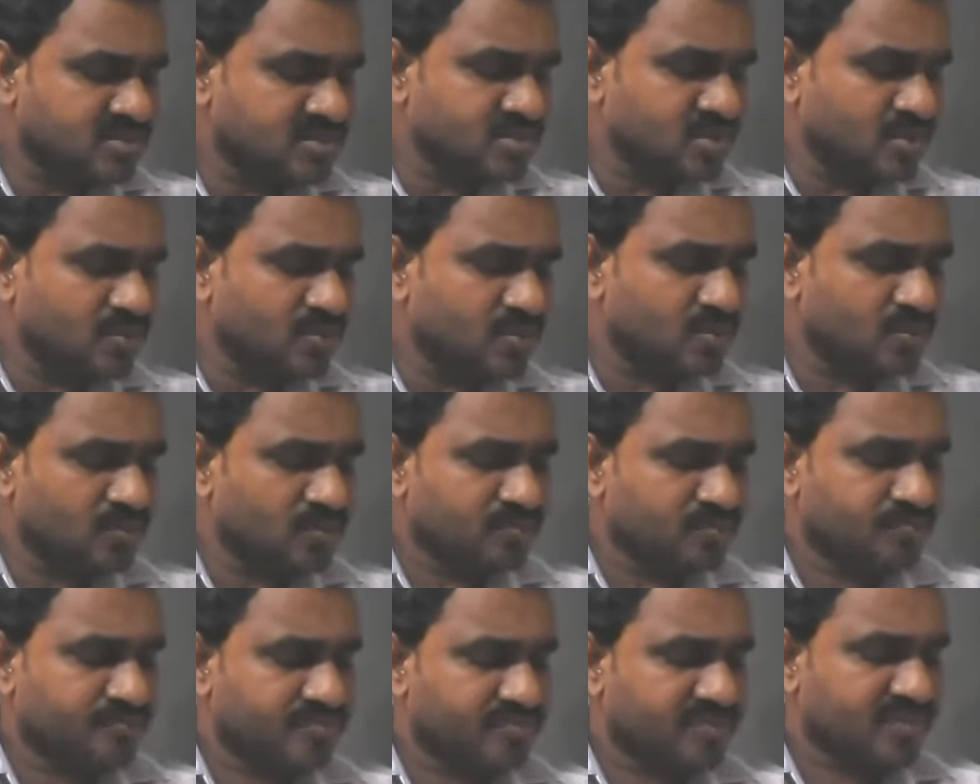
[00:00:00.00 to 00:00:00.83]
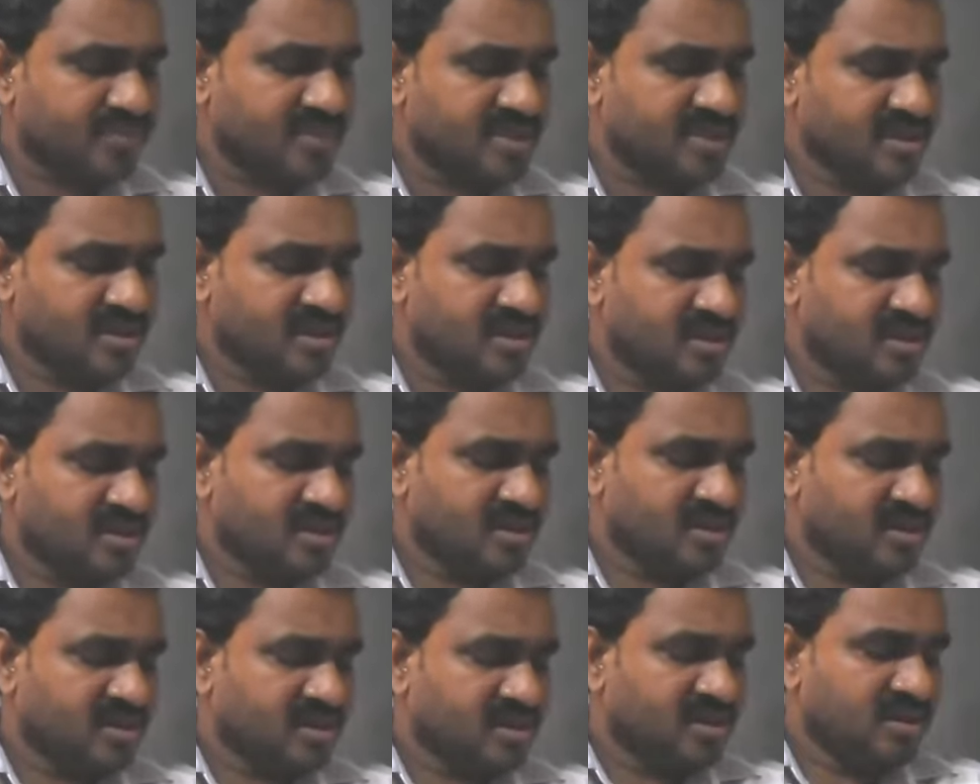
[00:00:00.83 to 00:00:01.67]
So
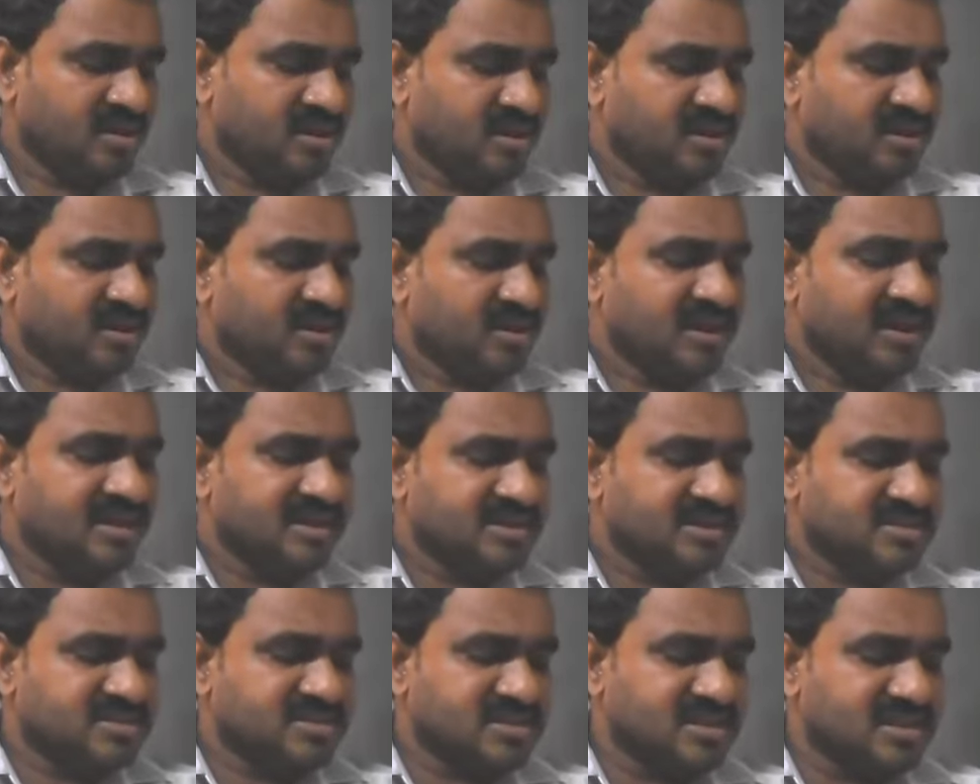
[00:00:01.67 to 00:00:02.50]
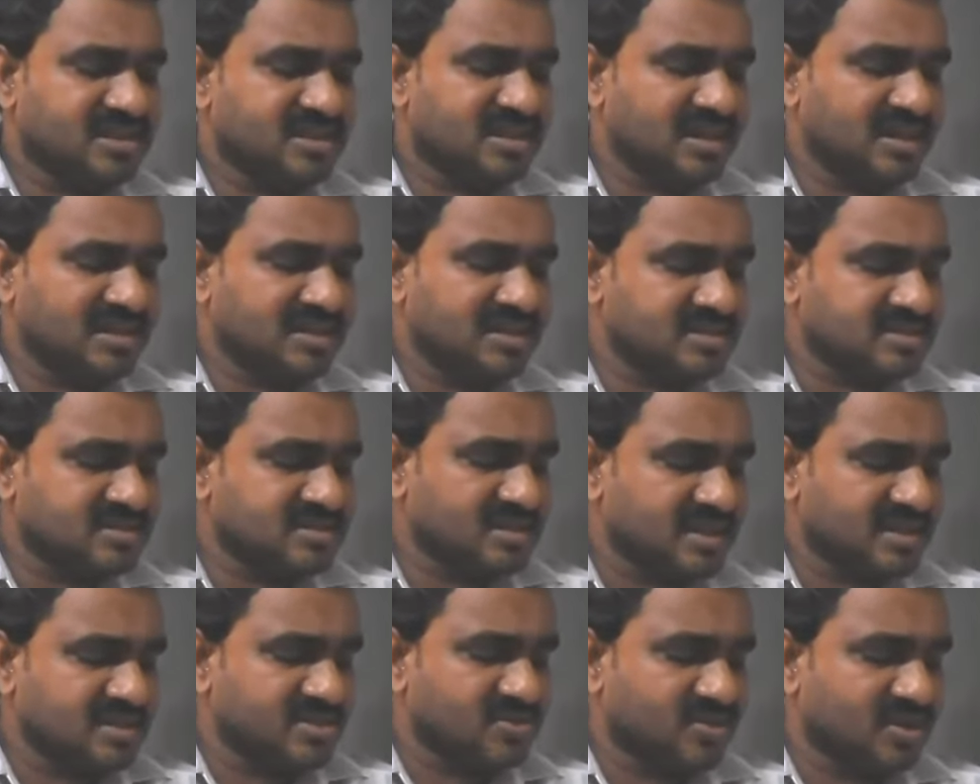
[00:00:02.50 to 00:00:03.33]
let us see, let us
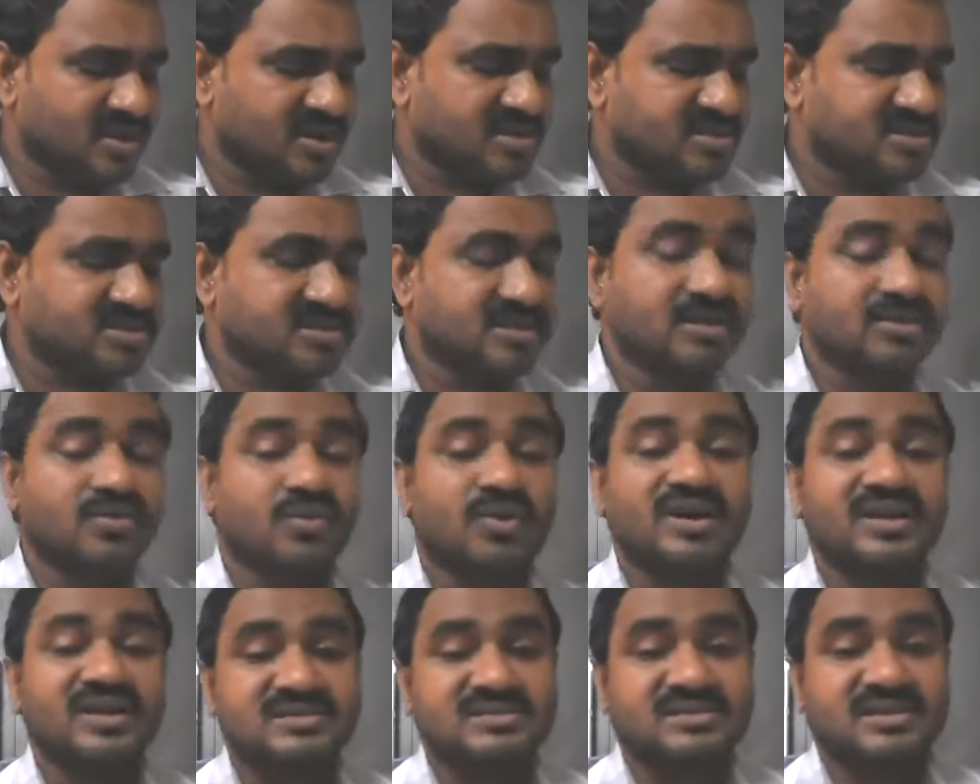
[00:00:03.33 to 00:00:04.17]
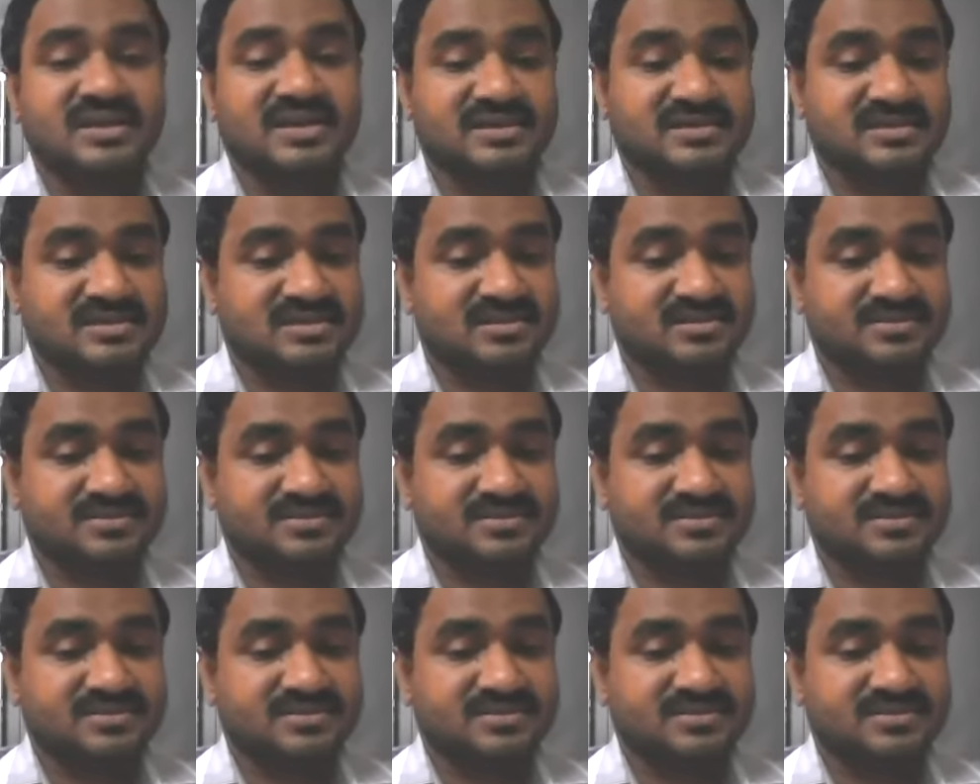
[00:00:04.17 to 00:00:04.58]
try to understand what is that.